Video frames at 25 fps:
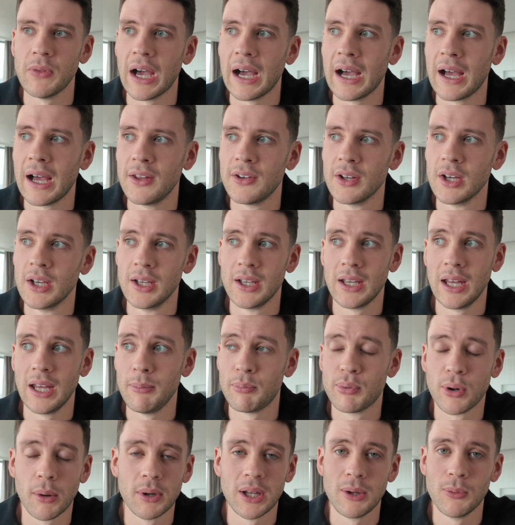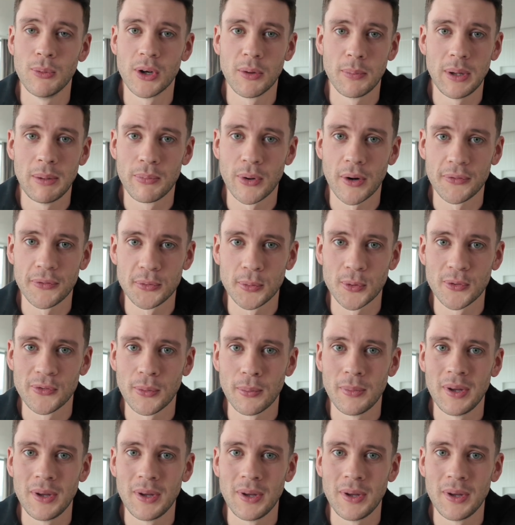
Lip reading: And it probably would have been profitable for